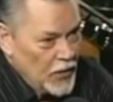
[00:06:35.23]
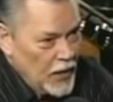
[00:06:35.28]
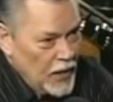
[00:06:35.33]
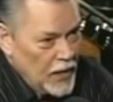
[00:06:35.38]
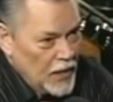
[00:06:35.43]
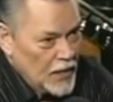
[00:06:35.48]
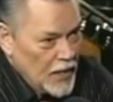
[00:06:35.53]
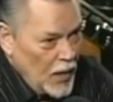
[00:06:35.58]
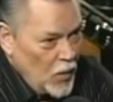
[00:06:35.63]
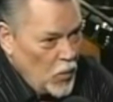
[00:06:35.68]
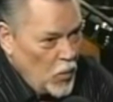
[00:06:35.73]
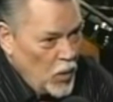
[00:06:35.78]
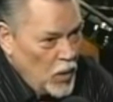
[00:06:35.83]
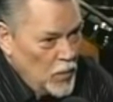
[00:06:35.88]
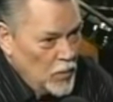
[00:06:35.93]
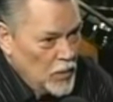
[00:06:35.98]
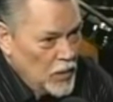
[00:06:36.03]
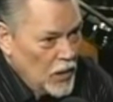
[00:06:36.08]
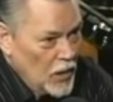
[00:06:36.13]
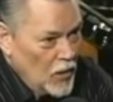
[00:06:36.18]
thing is, I want
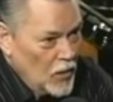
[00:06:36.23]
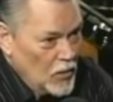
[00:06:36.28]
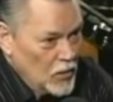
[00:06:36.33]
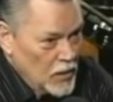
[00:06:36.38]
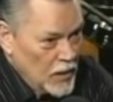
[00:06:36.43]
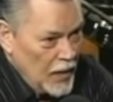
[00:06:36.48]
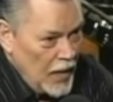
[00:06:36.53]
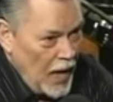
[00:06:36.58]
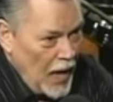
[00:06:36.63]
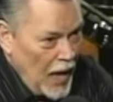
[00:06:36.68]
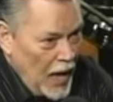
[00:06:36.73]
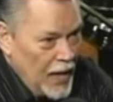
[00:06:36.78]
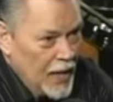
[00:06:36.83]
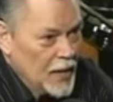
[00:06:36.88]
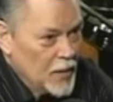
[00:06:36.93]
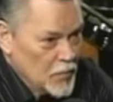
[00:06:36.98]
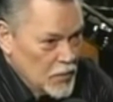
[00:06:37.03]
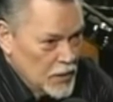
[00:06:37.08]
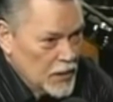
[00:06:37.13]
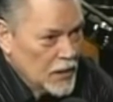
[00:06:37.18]
him to know that I
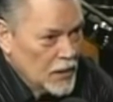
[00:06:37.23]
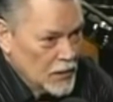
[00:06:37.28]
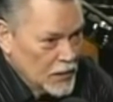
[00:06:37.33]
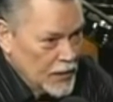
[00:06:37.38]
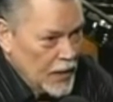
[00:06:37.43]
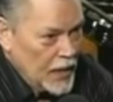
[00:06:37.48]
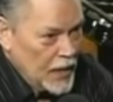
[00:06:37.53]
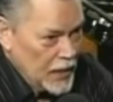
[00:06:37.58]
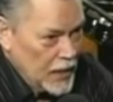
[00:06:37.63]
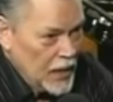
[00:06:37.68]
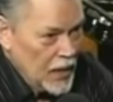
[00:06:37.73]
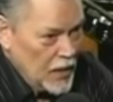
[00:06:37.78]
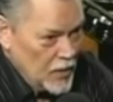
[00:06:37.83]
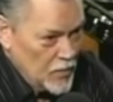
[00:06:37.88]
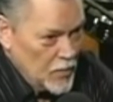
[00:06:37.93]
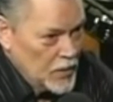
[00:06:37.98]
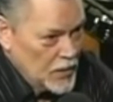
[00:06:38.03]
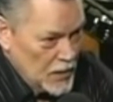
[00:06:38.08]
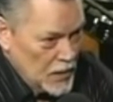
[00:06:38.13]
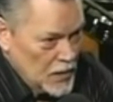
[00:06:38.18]
am still taking care
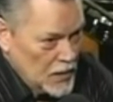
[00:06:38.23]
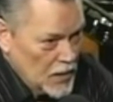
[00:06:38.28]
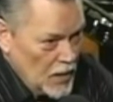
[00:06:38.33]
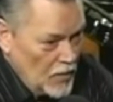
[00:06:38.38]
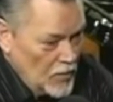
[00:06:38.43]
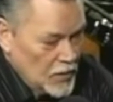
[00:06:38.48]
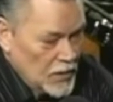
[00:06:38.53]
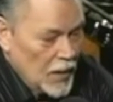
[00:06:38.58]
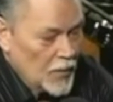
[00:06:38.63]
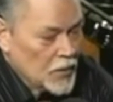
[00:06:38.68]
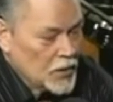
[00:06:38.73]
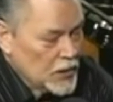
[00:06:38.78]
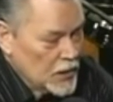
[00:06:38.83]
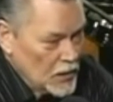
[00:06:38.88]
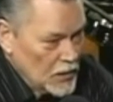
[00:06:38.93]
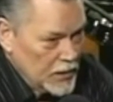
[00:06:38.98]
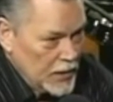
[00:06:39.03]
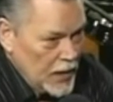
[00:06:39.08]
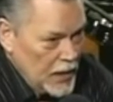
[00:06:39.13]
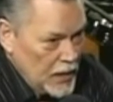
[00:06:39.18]
of business, Elvis. I'm
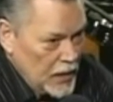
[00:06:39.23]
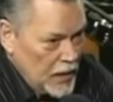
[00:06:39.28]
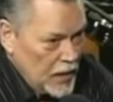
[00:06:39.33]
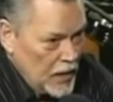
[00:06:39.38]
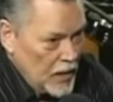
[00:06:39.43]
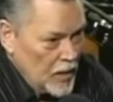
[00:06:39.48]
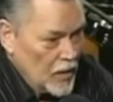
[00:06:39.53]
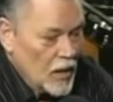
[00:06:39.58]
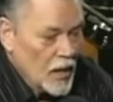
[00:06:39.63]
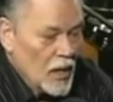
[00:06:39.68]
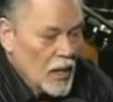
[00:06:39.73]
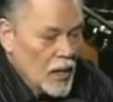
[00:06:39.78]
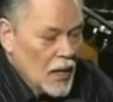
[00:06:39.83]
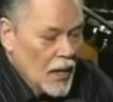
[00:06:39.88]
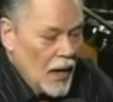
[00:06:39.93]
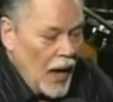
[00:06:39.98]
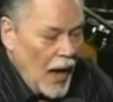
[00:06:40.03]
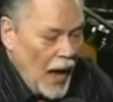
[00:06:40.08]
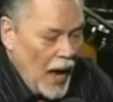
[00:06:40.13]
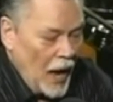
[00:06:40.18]
still taking care.
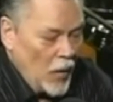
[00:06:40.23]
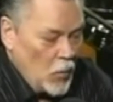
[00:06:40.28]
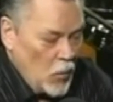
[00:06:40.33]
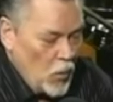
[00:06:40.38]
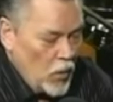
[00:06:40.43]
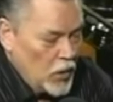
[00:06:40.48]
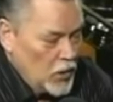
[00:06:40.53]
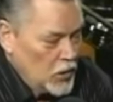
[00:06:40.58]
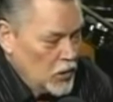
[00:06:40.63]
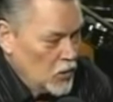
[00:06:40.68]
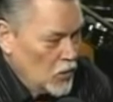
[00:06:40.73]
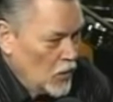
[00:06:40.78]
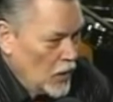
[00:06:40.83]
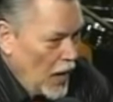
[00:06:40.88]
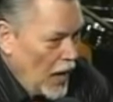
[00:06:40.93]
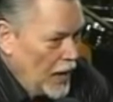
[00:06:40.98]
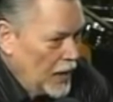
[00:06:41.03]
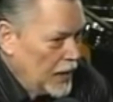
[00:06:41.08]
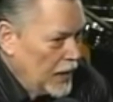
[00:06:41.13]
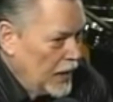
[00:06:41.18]
I want to do what
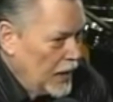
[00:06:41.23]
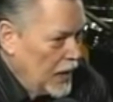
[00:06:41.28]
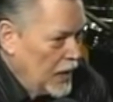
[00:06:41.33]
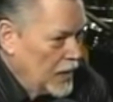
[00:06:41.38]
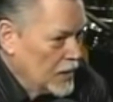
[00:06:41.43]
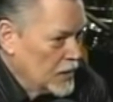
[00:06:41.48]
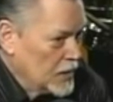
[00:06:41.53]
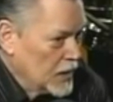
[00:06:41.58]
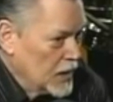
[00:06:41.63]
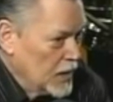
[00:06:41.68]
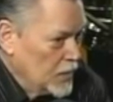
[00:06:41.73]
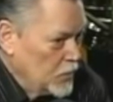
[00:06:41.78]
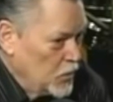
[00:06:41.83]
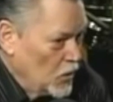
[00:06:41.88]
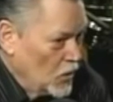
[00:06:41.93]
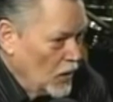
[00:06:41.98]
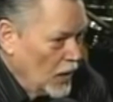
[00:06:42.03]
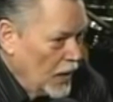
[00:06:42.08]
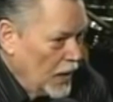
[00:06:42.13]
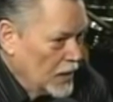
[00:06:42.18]
I can to keep
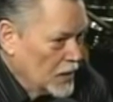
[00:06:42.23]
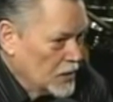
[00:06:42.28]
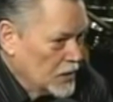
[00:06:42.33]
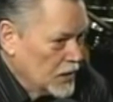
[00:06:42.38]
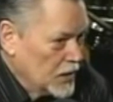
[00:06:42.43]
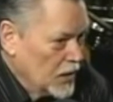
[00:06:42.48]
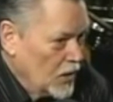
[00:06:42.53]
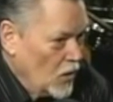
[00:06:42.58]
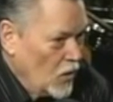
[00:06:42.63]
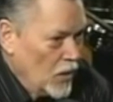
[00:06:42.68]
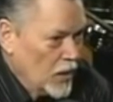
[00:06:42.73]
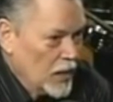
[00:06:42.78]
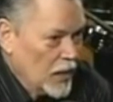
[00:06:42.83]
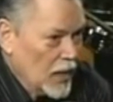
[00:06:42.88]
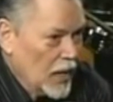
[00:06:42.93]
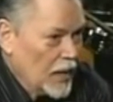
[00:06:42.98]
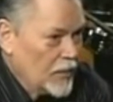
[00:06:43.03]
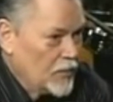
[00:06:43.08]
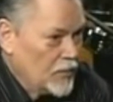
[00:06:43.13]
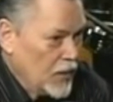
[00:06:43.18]
your legacy going
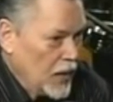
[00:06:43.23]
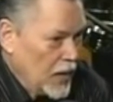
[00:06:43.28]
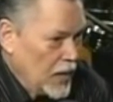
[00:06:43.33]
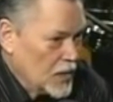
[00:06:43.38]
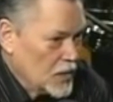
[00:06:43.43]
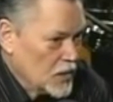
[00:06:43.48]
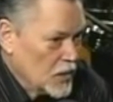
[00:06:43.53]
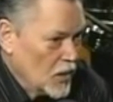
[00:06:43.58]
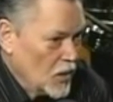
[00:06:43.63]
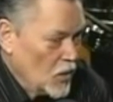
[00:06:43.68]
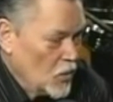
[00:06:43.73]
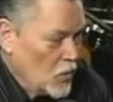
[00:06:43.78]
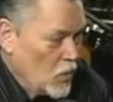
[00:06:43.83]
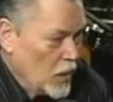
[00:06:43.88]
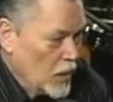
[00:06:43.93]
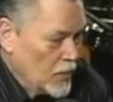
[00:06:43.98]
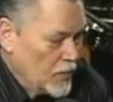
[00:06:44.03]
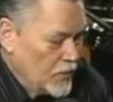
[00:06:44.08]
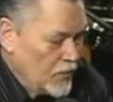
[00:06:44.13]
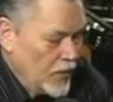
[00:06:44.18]
and let fans know
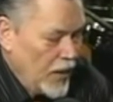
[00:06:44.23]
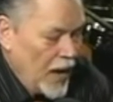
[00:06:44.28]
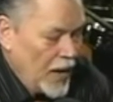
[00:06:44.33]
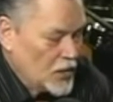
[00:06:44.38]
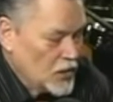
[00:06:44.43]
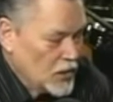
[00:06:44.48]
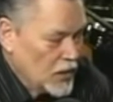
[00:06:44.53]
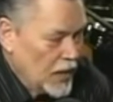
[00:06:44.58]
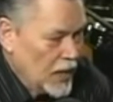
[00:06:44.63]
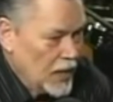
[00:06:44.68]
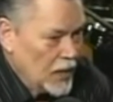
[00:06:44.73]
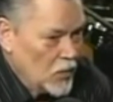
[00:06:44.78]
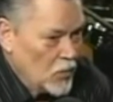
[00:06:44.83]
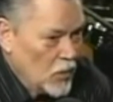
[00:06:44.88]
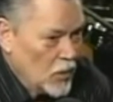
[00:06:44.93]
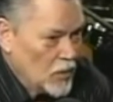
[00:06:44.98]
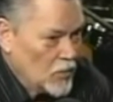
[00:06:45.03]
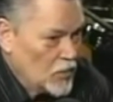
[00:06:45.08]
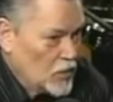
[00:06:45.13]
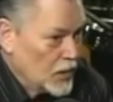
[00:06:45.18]
what a fascinating,
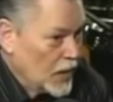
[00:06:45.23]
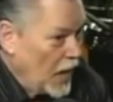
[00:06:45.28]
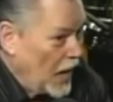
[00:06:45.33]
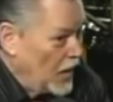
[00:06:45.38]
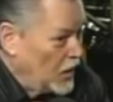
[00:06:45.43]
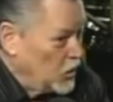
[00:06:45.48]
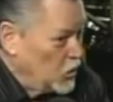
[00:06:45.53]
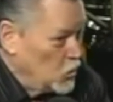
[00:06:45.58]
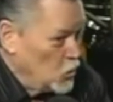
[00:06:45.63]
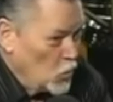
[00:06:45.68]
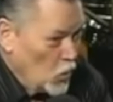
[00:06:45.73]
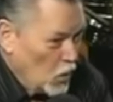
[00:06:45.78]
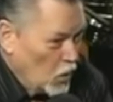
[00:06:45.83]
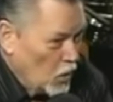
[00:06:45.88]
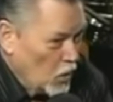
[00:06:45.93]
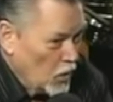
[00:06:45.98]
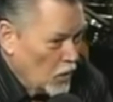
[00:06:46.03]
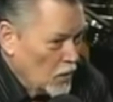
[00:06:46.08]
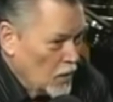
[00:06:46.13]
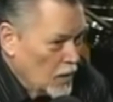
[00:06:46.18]
wonderful guy you
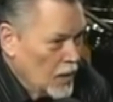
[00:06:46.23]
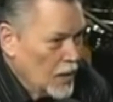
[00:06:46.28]
were,